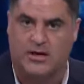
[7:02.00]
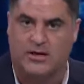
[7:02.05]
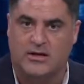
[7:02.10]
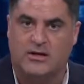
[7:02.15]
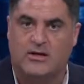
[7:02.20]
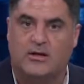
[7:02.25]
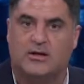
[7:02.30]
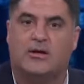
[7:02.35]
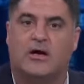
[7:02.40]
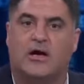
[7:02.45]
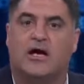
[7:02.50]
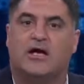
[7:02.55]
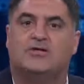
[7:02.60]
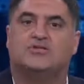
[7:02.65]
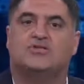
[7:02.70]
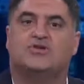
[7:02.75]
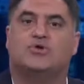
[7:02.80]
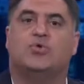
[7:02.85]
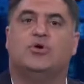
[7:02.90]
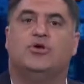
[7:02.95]
right?
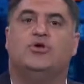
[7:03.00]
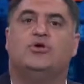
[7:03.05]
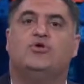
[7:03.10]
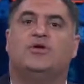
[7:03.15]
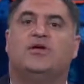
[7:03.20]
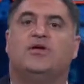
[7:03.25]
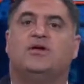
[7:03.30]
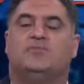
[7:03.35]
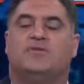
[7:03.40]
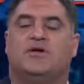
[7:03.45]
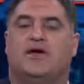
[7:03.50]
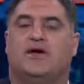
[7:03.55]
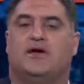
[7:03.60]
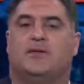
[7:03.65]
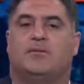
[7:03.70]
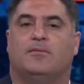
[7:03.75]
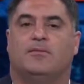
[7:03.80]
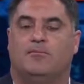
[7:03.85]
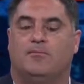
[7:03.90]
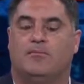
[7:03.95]
And so when you keep
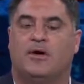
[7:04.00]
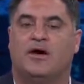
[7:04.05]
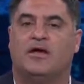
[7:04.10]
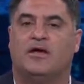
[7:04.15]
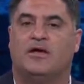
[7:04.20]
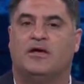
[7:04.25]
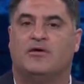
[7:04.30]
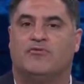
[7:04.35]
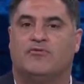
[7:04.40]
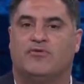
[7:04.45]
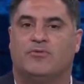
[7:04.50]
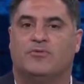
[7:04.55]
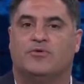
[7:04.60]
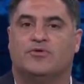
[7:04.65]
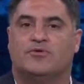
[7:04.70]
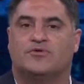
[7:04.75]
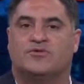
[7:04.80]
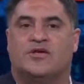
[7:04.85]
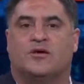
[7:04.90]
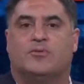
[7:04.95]
taking money
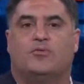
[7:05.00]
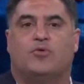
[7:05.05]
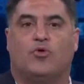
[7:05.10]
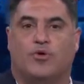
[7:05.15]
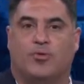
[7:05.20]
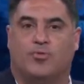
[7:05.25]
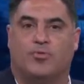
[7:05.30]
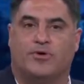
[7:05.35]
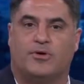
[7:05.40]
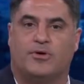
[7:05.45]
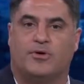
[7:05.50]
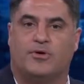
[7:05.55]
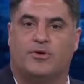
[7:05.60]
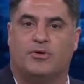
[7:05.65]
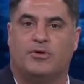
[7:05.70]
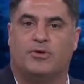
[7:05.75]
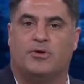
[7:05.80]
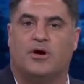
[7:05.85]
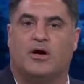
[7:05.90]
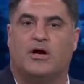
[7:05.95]
from those same
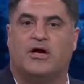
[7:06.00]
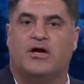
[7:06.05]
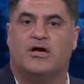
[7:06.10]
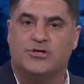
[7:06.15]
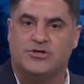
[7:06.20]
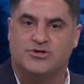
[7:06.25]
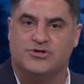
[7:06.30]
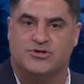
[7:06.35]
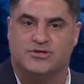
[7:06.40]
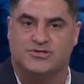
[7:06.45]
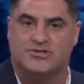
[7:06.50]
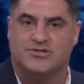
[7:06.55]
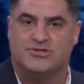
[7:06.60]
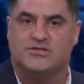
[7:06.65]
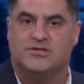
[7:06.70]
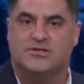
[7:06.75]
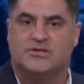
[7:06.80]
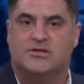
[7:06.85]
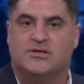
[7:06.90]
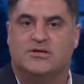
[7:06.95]
corporate
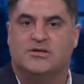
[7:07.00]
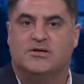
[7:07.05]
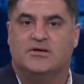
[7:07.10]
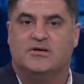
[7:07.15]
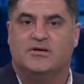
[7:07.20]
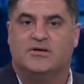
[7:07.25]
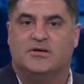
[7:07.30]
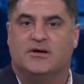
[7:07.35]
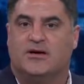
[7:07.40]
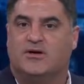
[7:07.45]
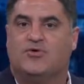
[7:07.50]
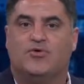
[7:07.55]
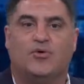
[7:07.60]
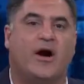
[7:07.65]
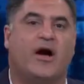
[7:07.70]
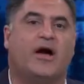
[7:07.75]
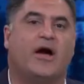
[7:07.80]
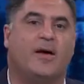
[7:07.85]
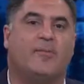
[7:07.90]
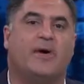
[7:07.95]
interests,
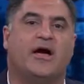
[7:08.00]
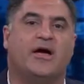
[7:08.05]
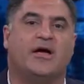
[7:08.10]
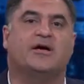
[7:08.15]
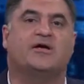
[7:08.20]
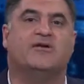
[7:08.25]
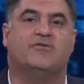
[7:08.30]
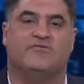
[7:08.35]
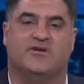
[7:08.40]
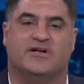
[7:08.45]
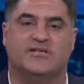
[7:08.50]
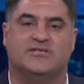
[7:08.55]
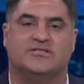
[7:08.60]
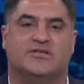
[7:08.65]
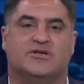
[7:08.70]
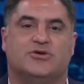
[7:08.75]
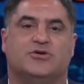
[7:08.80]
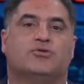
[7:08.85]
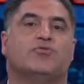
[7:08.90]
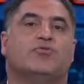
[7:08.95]
Am I
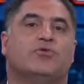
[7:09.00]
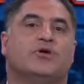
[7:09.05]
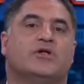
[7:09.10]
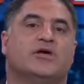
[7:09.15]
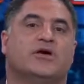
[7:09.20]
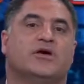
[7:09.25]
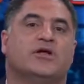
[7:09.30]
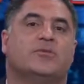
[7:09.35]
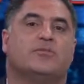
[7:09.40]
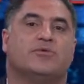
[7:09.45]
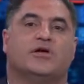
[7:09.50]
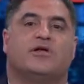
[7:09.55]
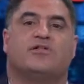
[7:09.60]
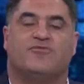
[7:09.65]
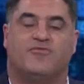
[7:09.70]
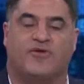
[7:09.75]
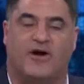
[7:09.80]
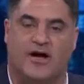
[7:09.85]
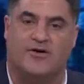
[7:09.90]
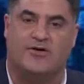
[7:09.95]
convinced that you're really going to
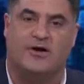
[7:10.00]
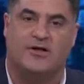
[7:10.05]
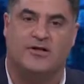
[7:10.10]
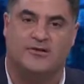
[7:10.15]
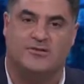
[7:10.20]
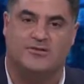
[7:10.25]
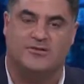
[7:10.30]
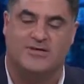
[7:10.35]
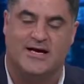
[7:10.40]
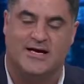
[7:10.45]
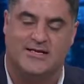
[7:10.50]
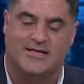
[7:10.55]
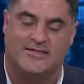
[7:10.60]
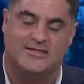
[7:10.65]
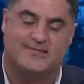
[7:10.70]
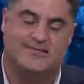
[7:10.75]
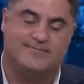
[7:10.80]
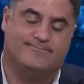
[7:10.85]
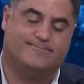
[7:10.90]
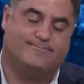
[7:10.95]
breathe fire on those
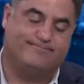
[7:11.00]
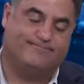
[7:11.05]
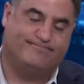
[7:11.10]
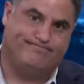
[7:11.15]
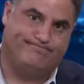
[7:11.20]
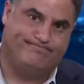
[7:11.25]
guys?